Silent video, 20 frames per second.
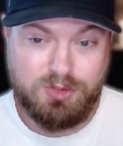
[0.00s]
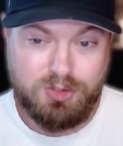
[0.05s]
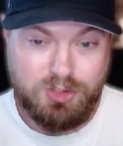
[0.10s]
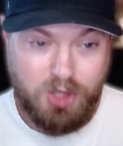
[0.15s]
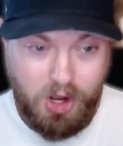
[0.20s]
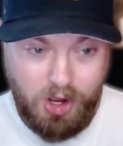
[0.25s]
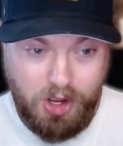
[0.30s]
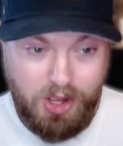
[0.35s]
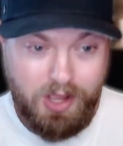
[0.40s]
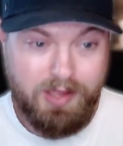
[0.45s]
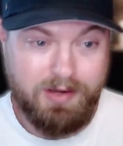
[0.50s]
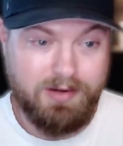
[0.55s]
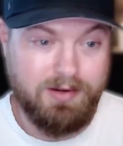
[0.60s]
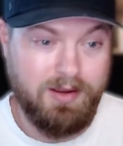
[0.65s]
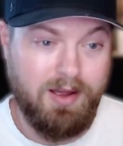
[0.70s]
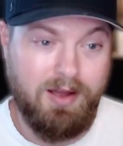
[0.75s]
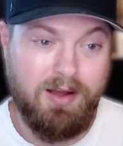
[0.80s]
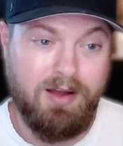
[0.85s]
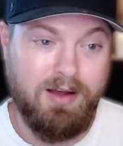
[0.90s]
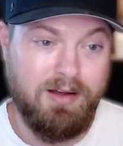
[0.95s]
ton
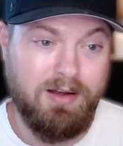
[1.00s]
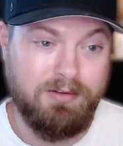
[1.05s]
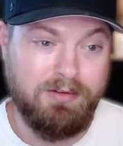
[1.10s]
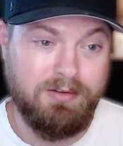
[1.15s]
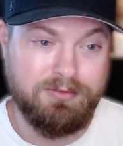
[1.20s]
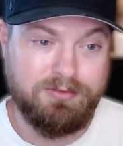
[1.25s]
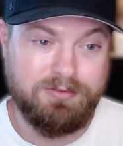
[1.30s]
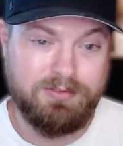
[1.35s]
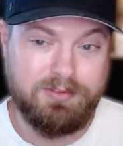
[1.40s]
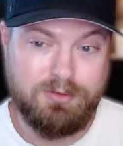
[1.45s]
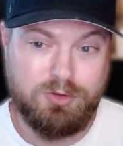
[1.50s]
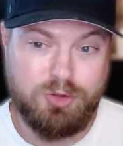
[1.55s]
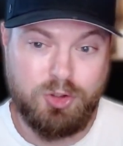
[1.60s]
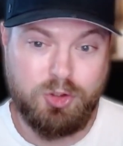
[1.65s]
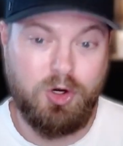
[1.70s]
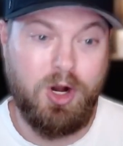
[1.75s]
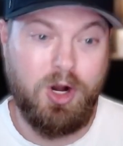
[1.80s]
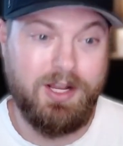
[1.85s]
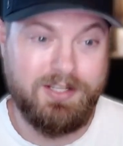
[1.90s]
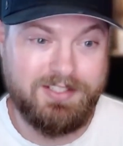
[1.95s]
of
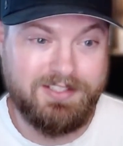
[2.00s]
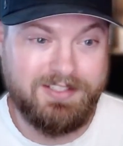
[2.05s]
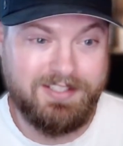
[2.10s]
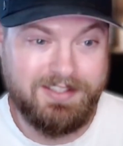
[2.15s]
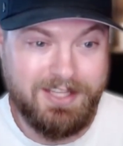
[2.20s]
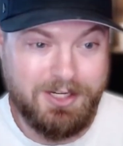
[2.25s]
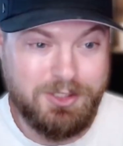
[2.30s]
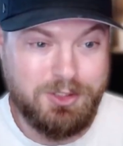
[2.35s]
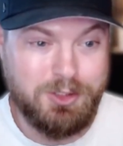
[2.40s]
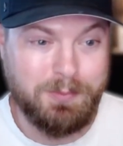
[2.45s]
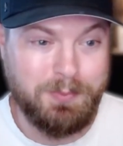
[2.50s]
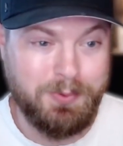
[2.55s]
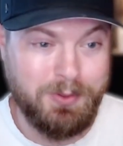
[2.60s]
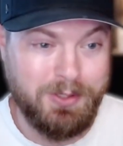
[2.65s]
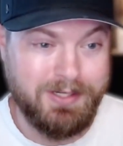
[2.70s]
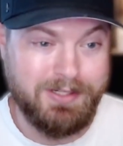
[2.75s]
trust that you're